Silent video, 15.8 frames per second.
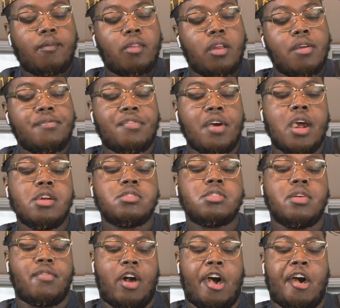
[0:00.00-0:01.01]
First
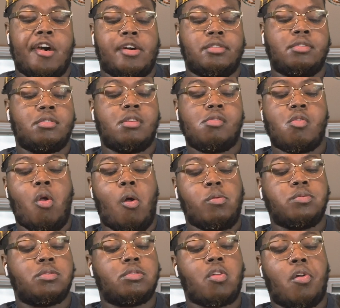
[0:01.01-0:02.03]
of all,
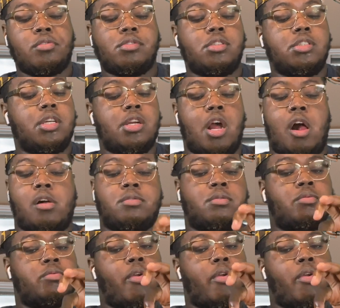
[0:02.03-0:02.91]
you know,